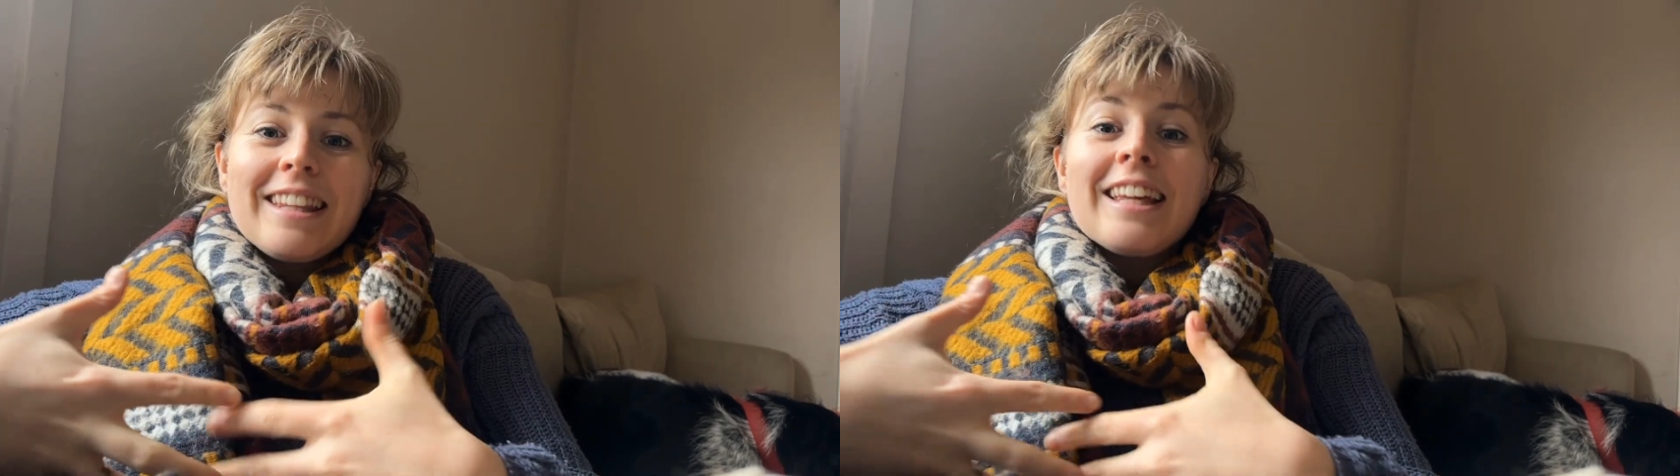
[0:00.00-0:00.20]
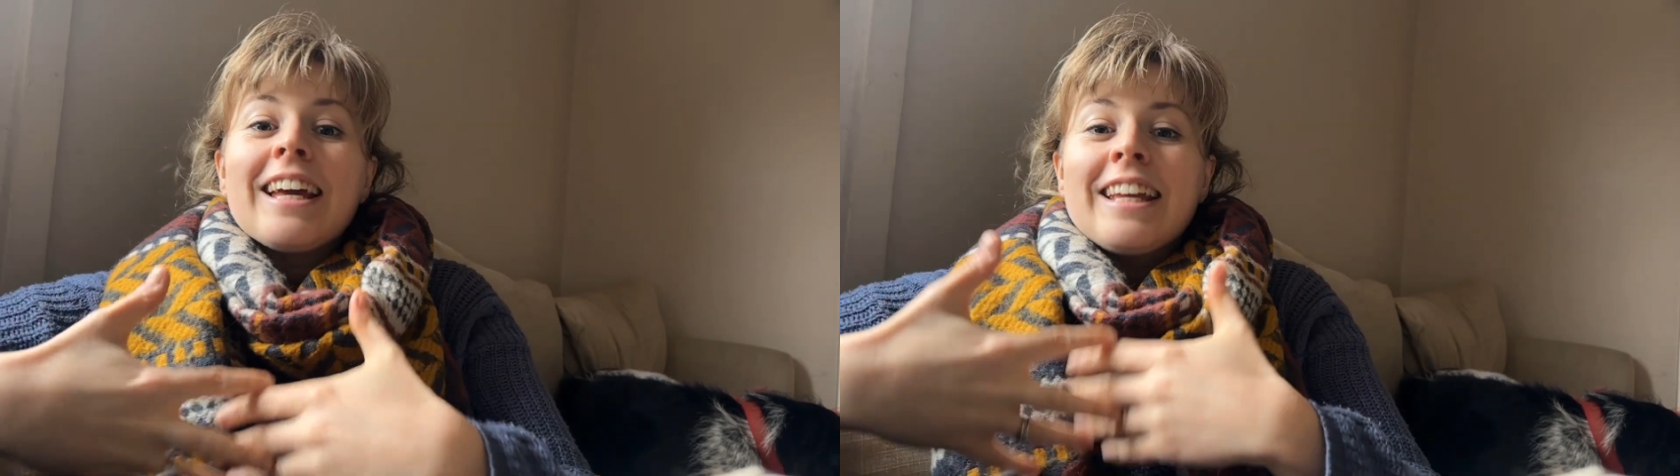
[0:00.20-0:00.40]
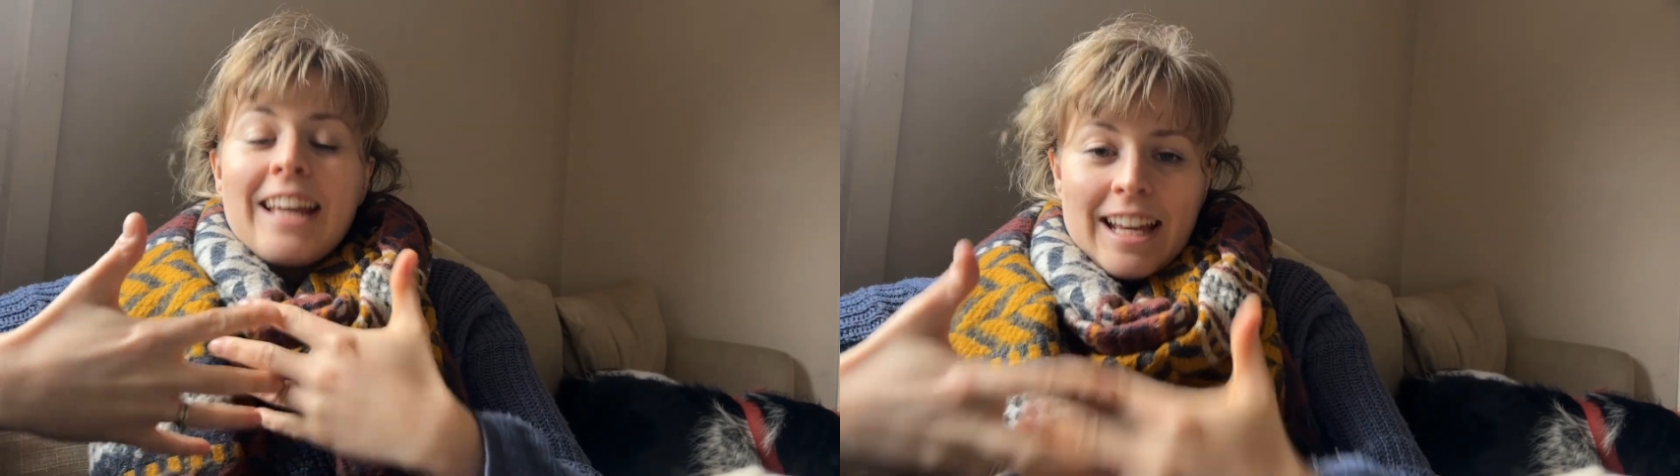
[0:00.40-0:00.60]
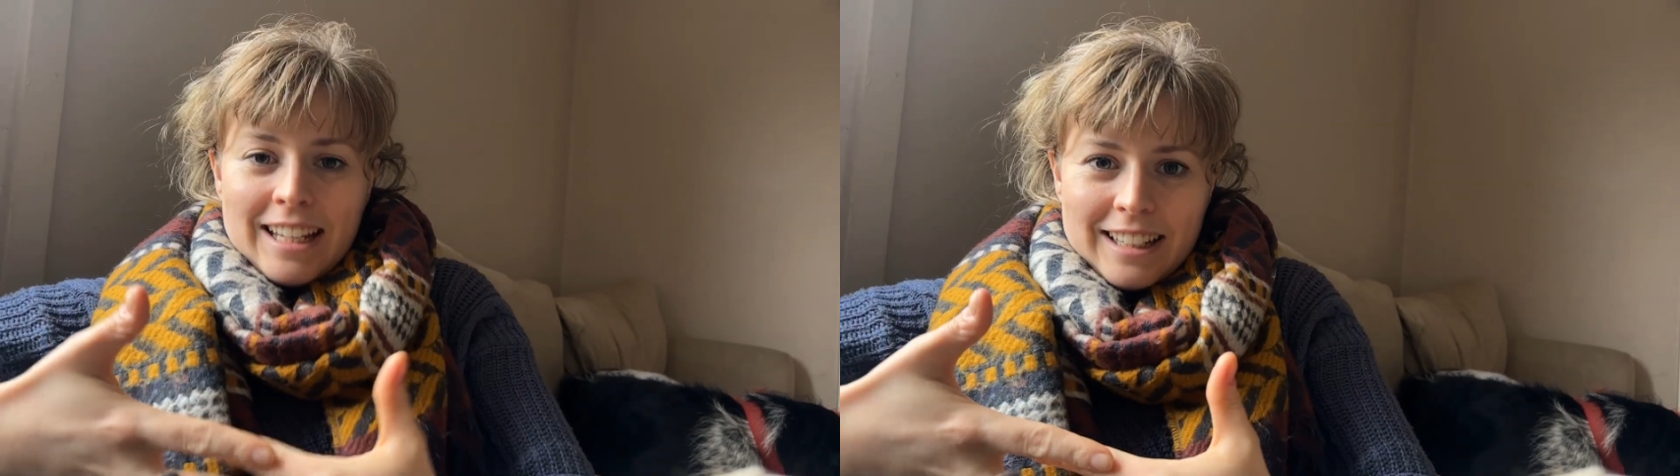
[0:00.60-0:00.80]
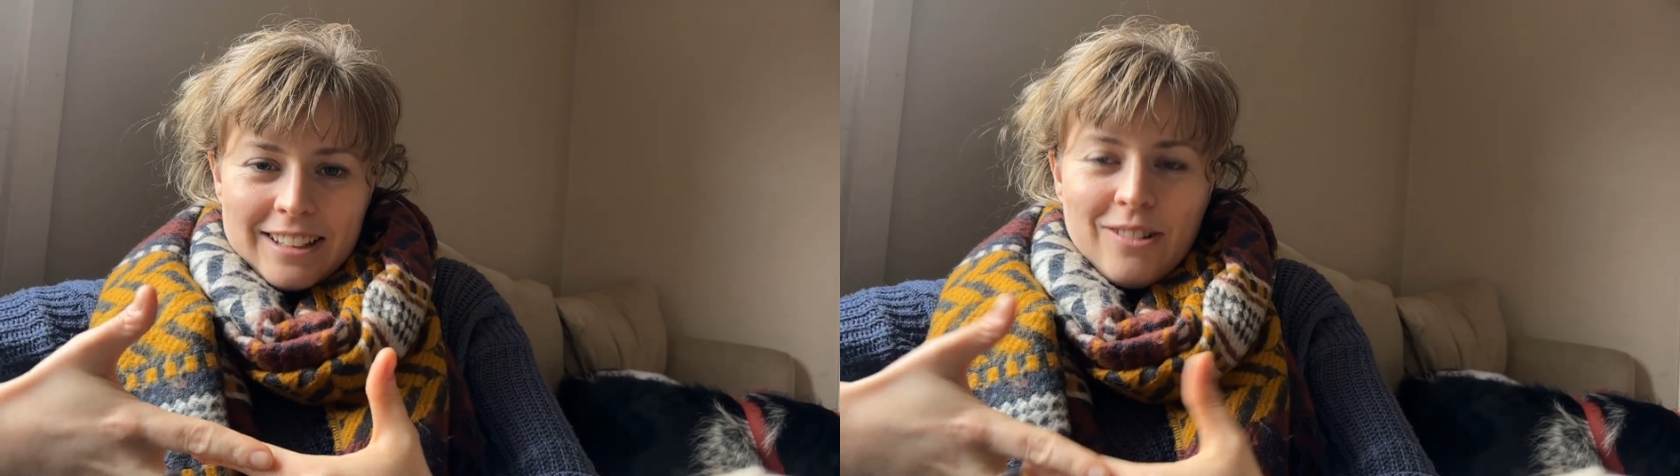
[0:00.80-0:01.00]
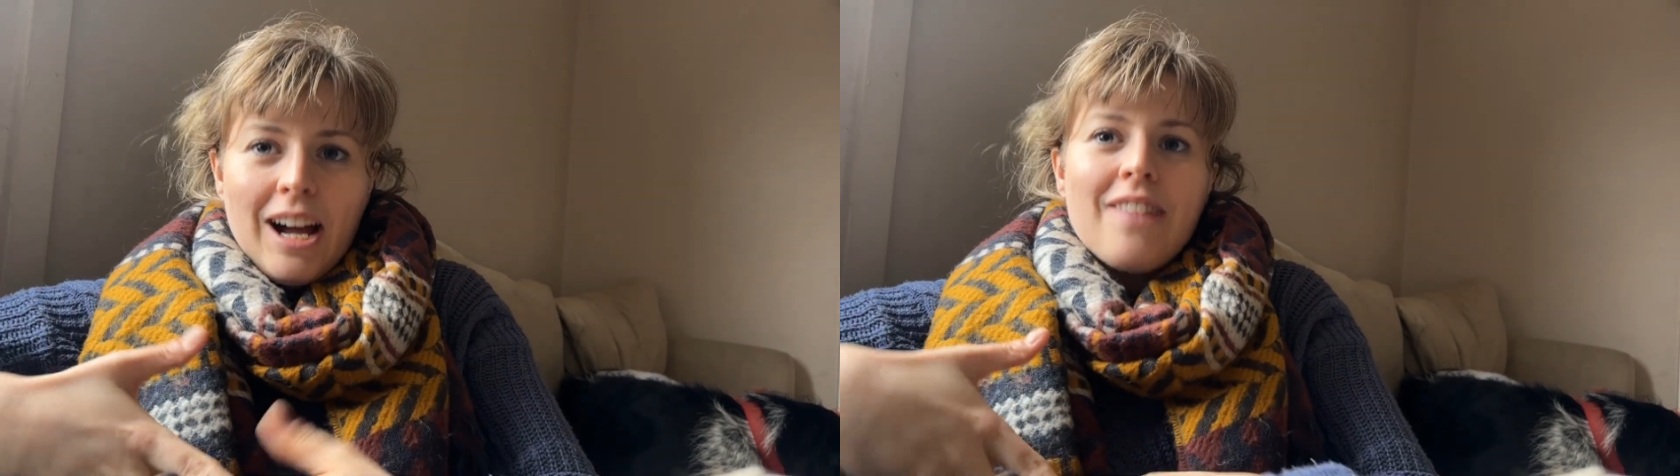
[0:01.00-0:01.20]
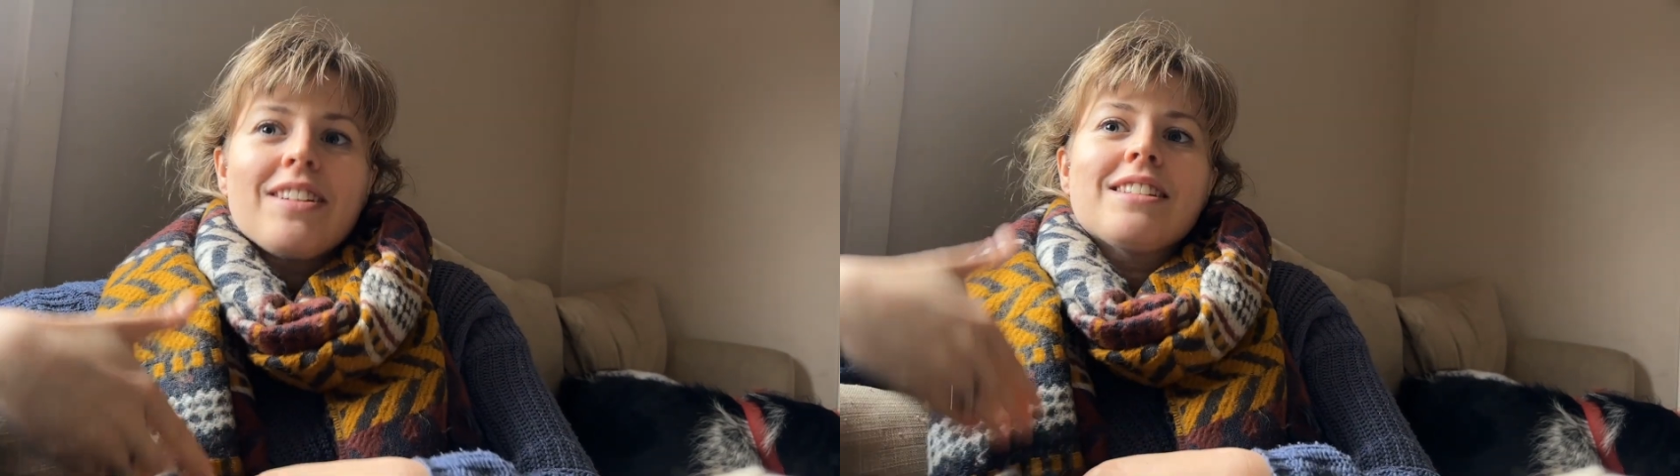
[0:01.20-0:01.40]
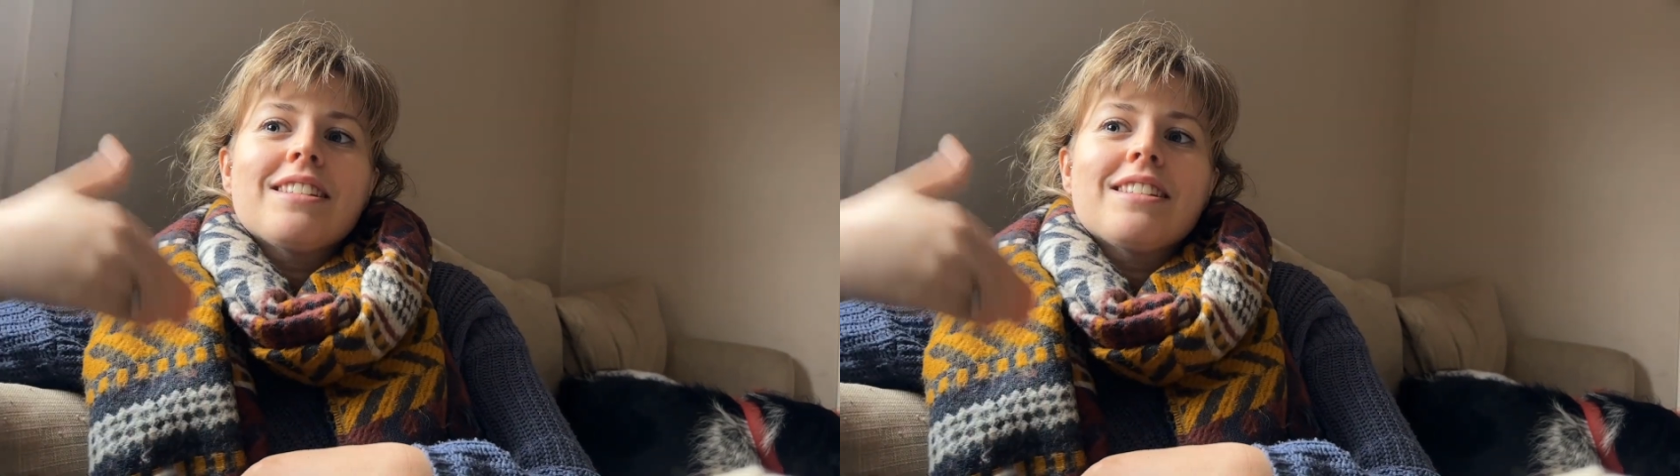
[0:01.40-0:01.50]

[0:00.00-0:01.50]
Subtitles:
that again you're having to